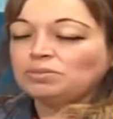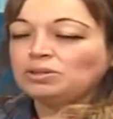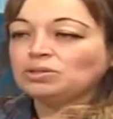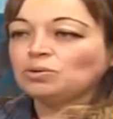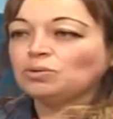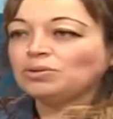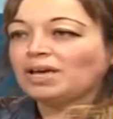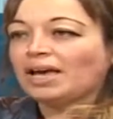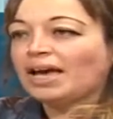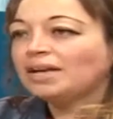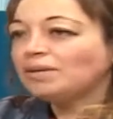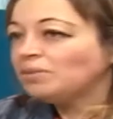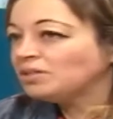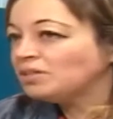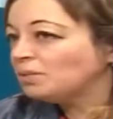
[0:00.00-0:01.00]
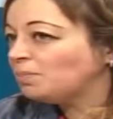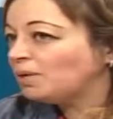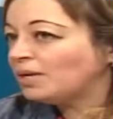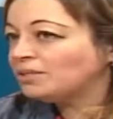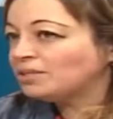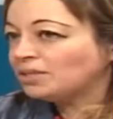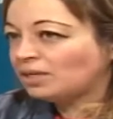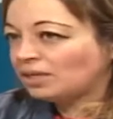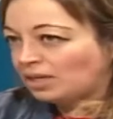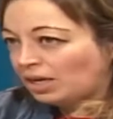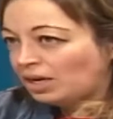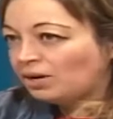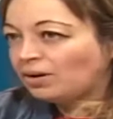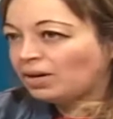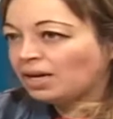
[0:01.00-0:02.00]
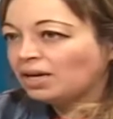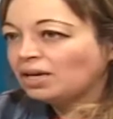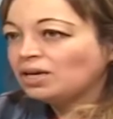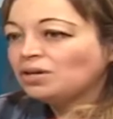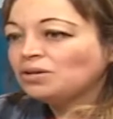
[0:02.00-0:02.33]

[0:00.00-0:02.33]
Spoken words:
means all the animals and plants in an area.